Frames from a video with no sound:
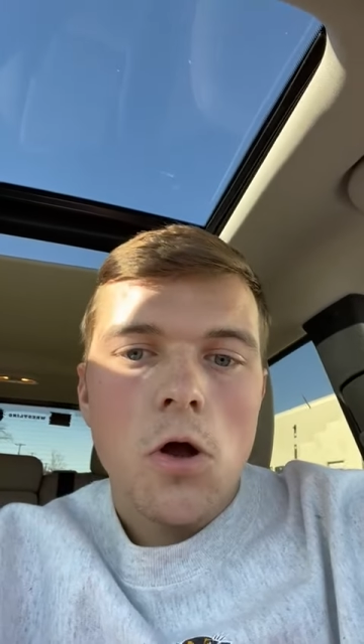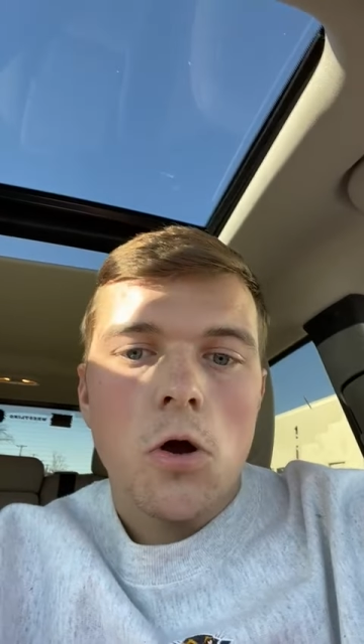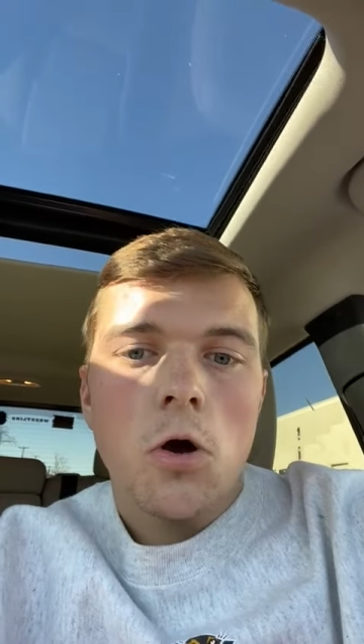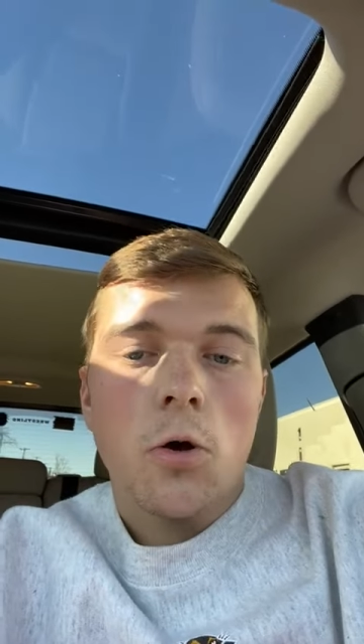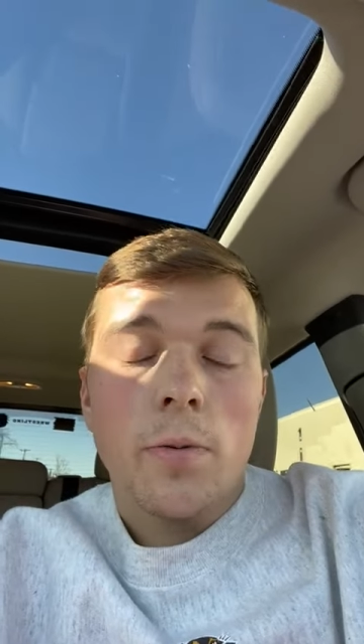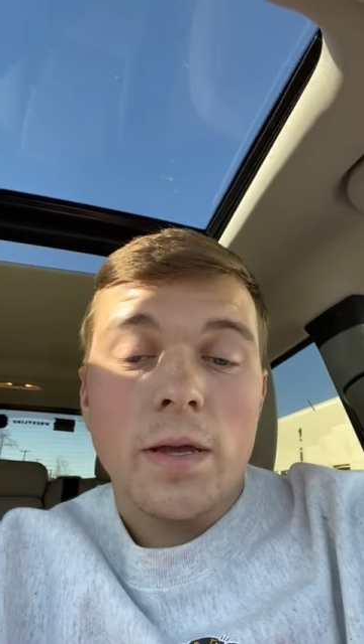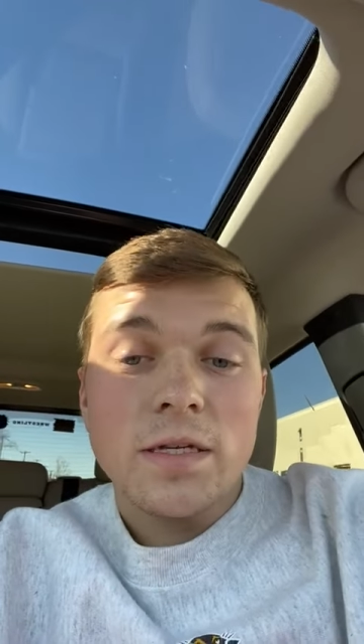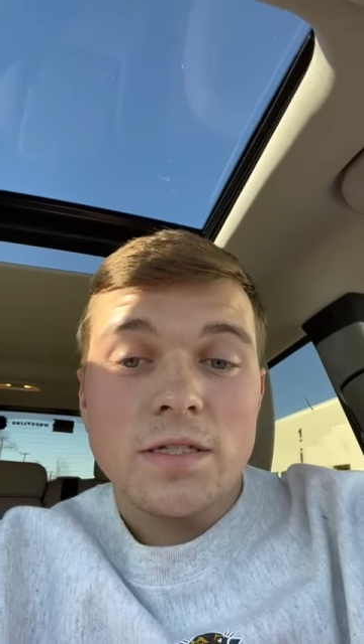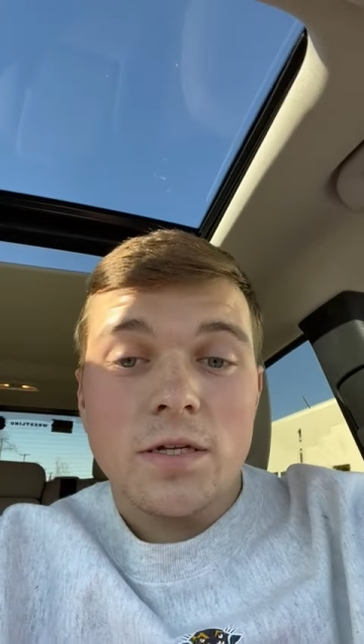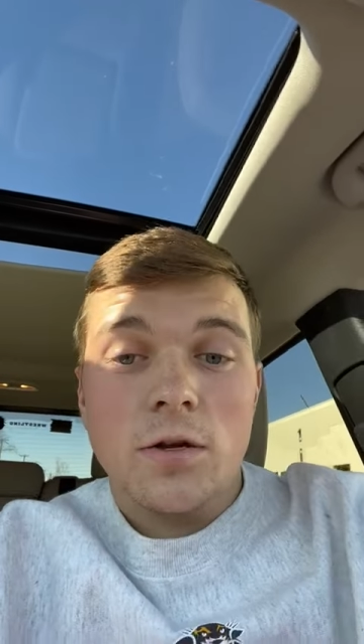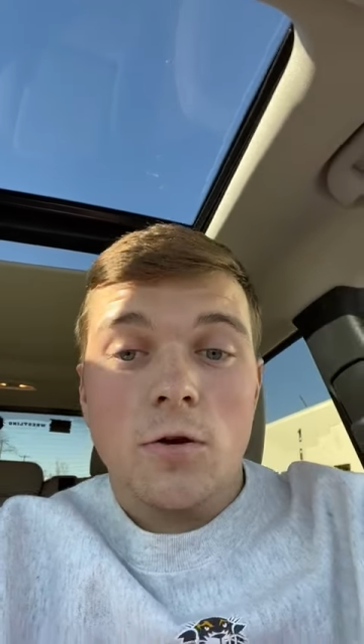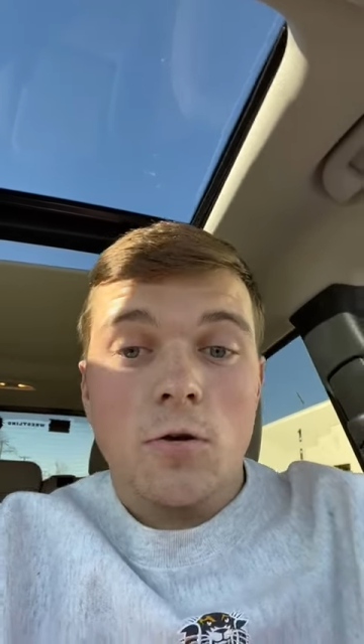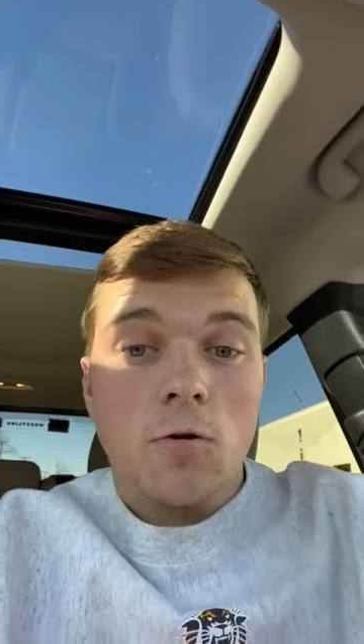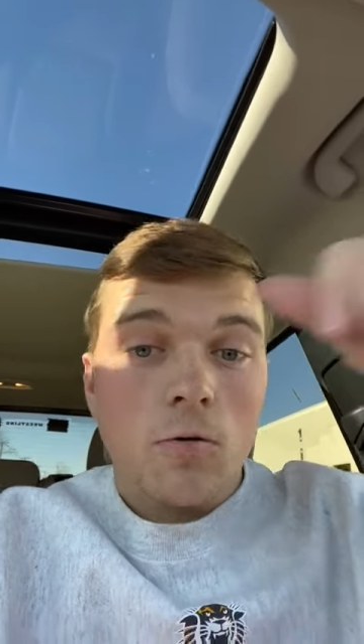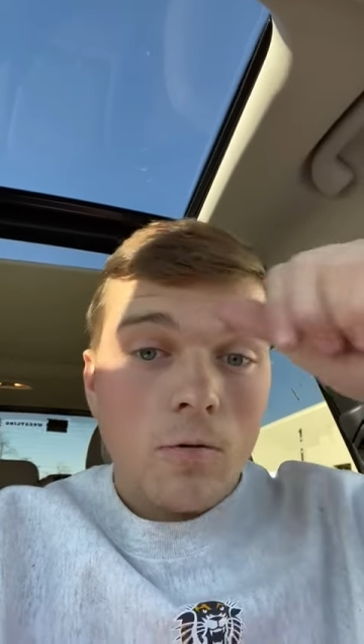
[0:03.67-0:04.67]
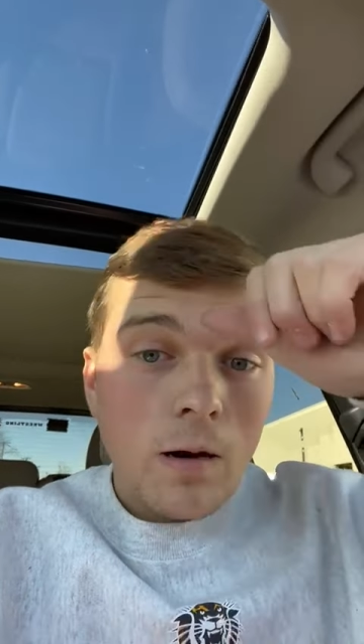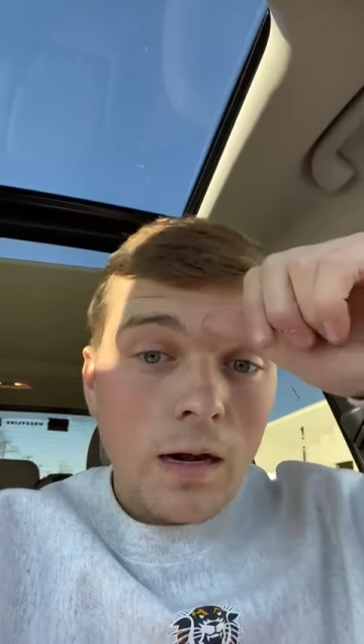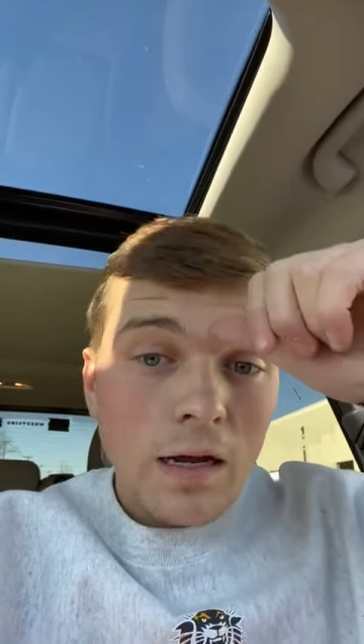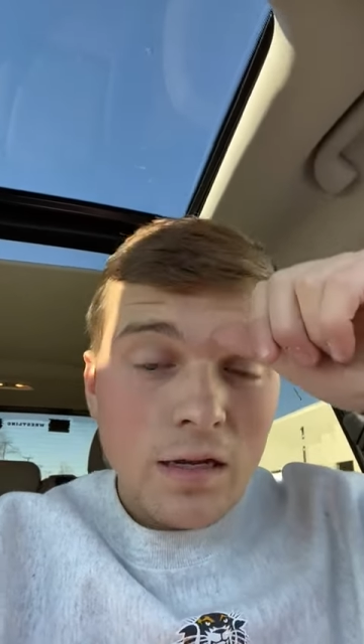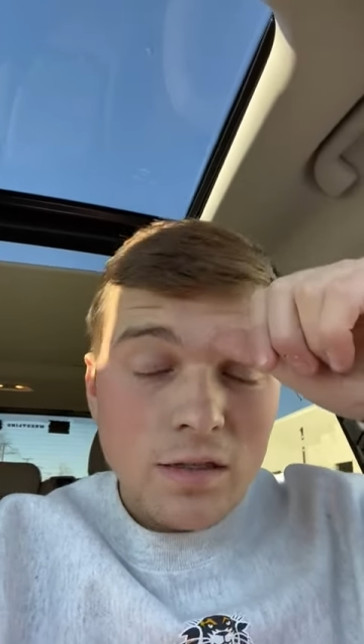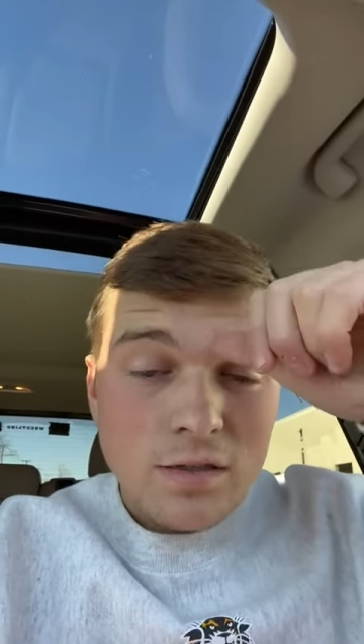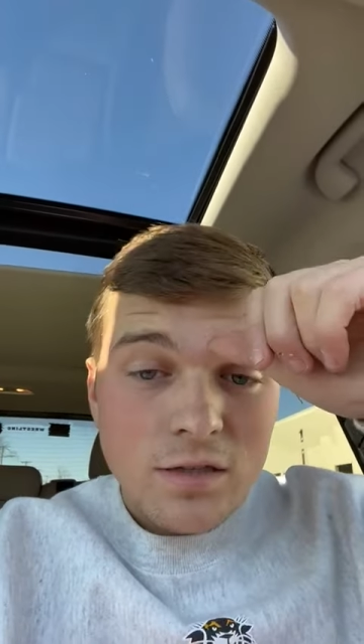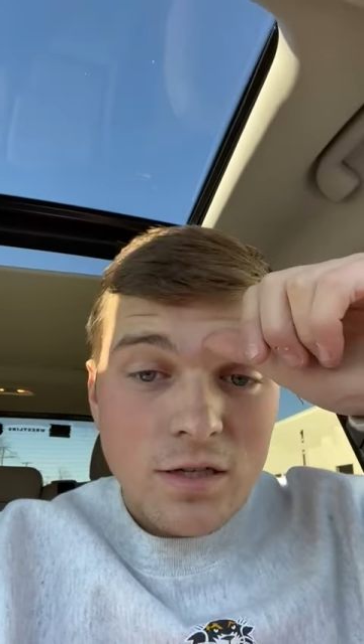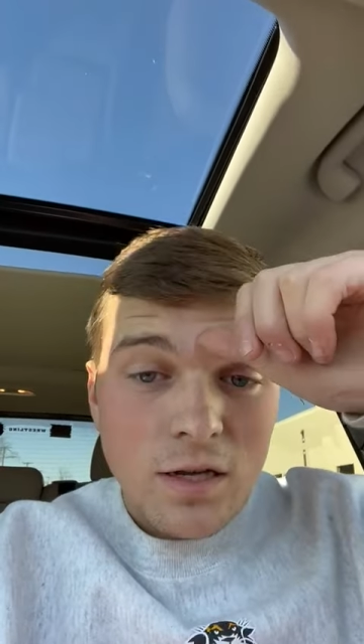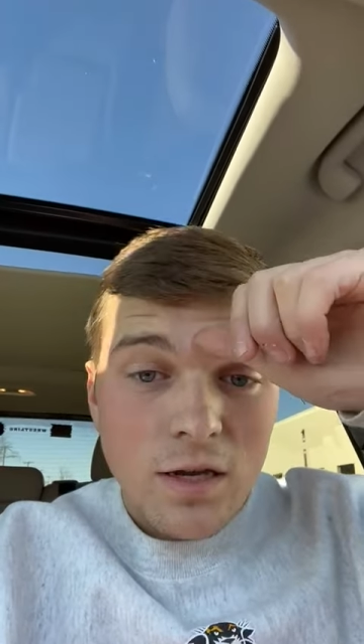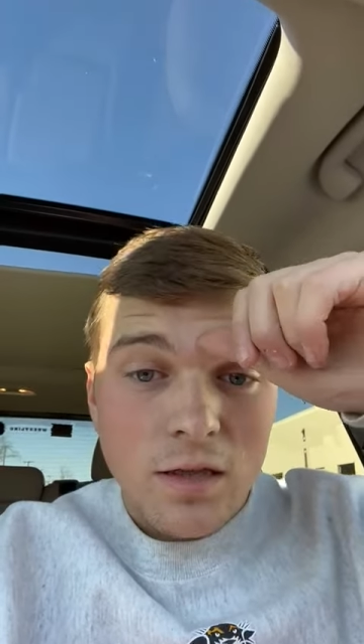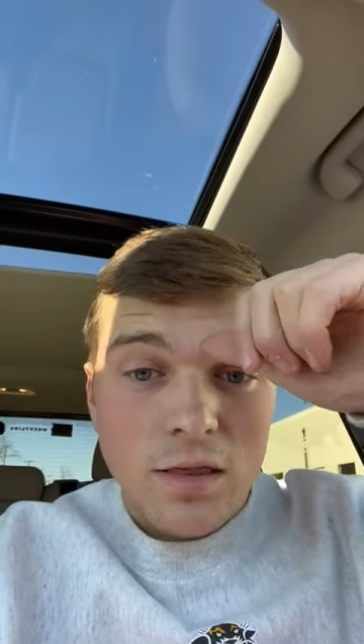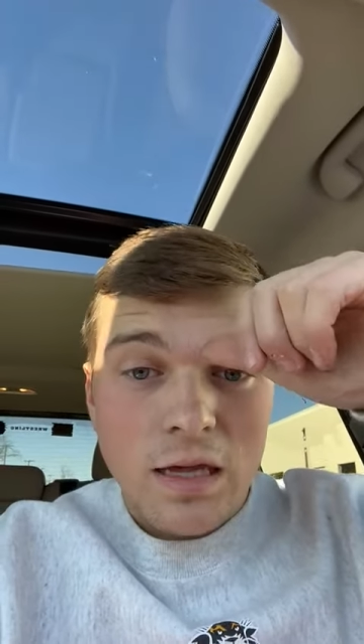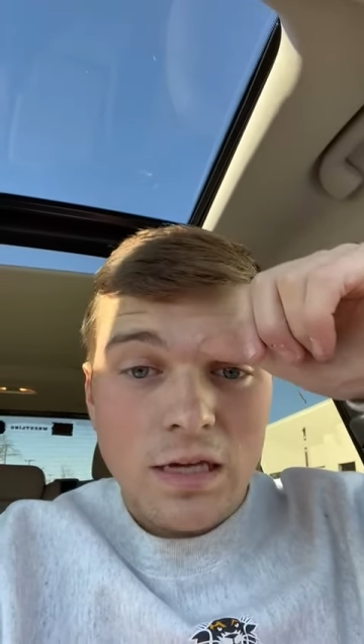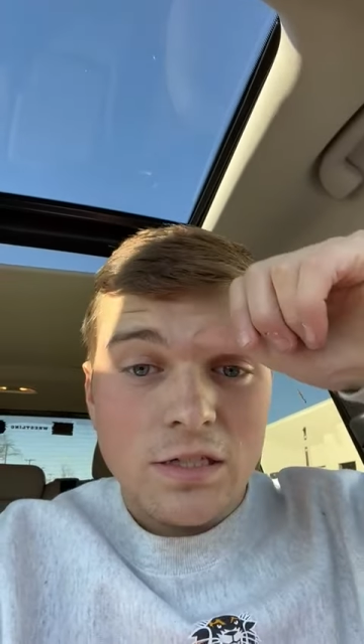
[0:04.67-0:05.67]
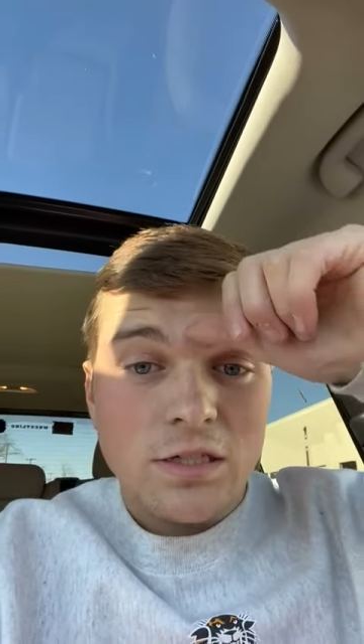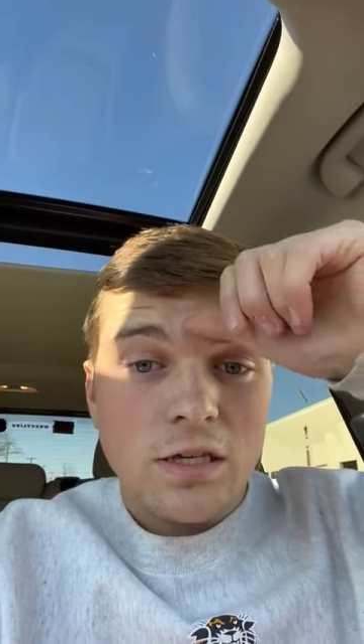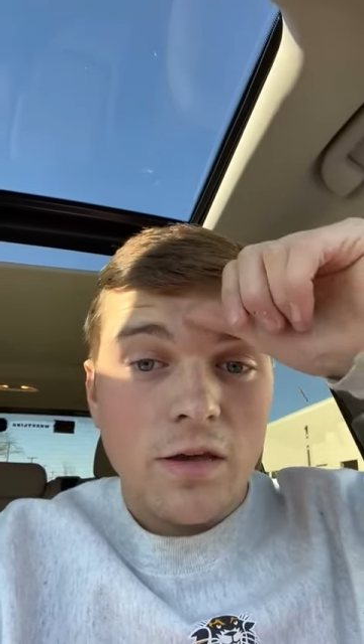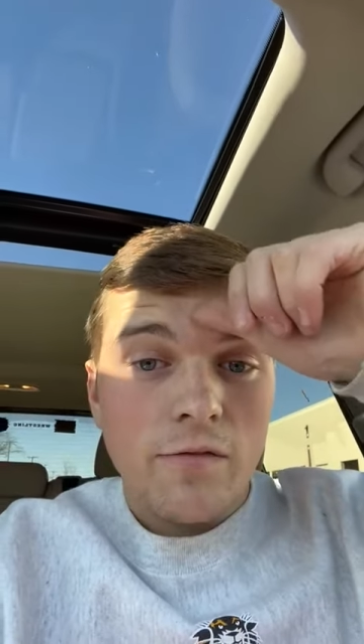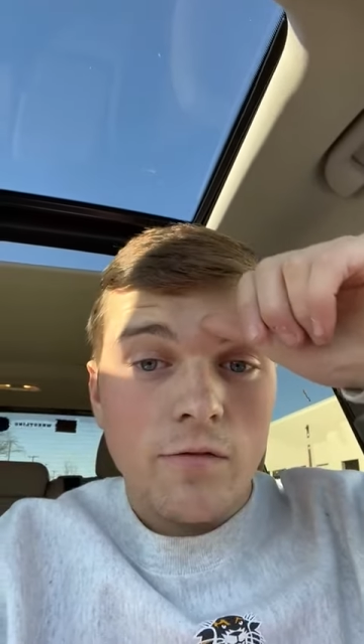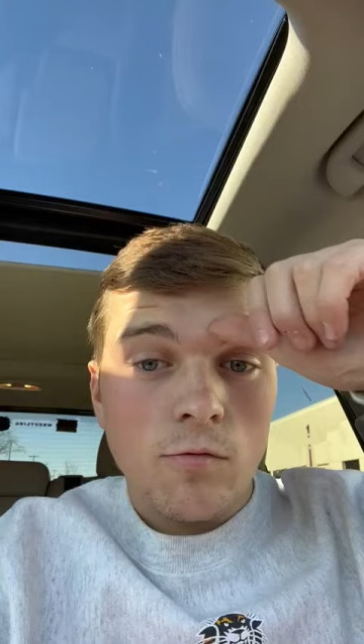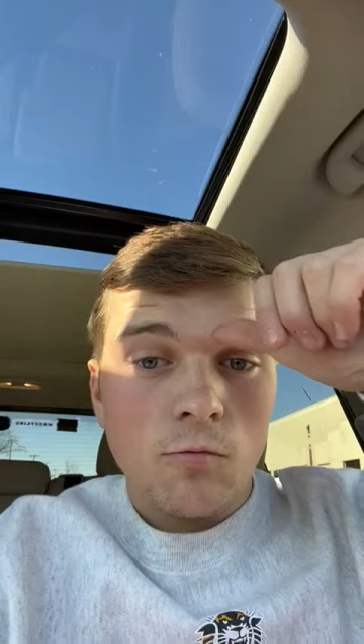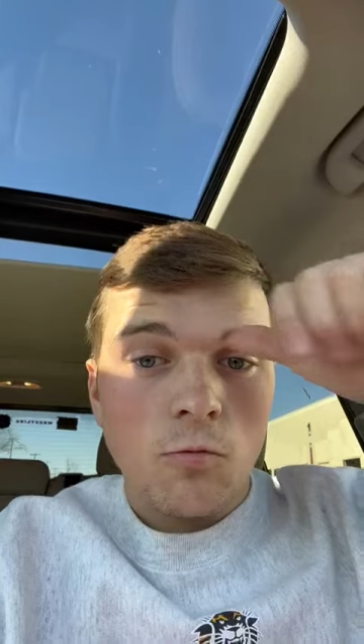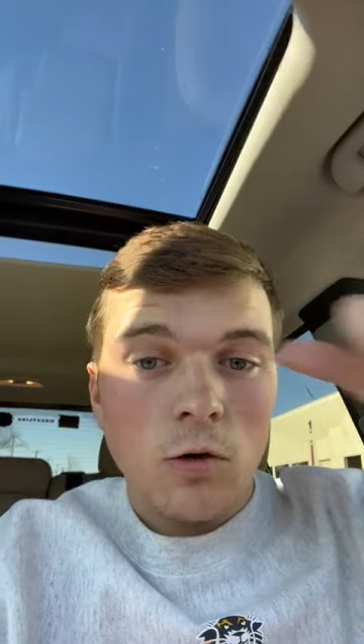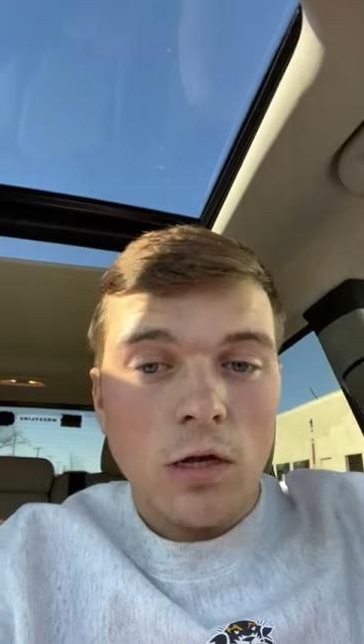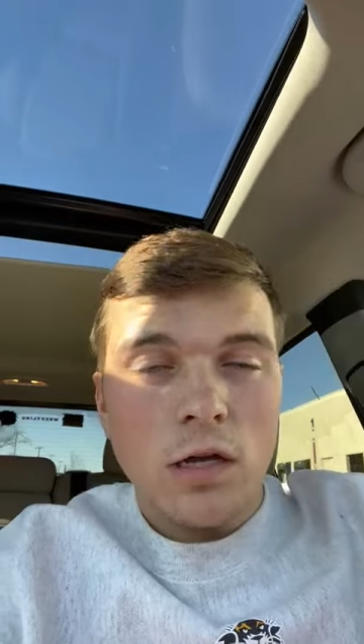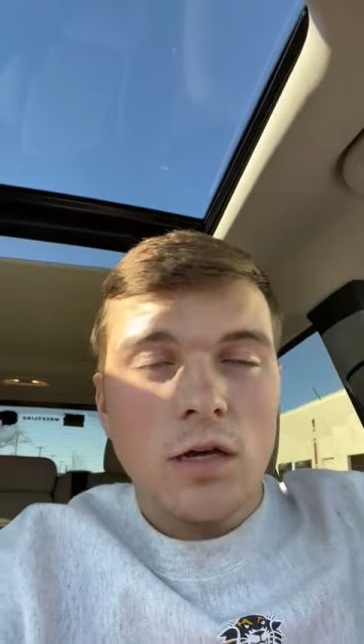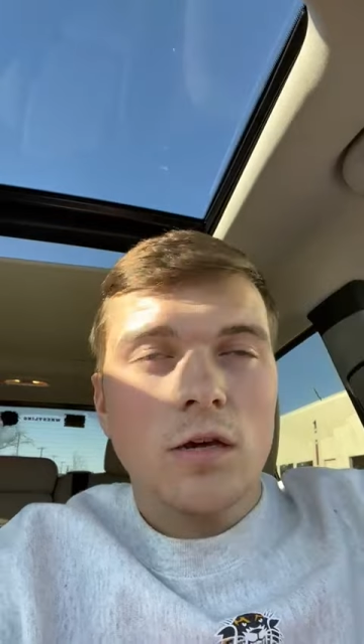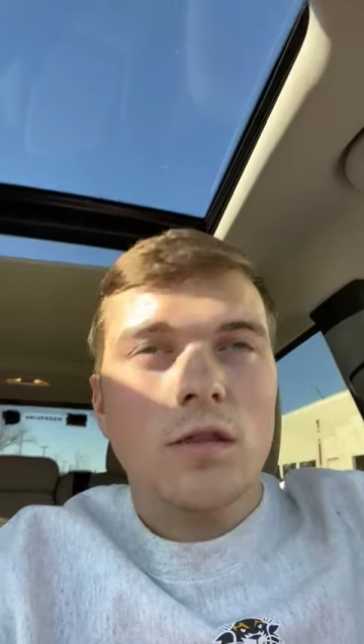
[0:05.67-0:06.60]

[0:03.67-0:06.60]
Hope you guys had a great Thanksgiving week,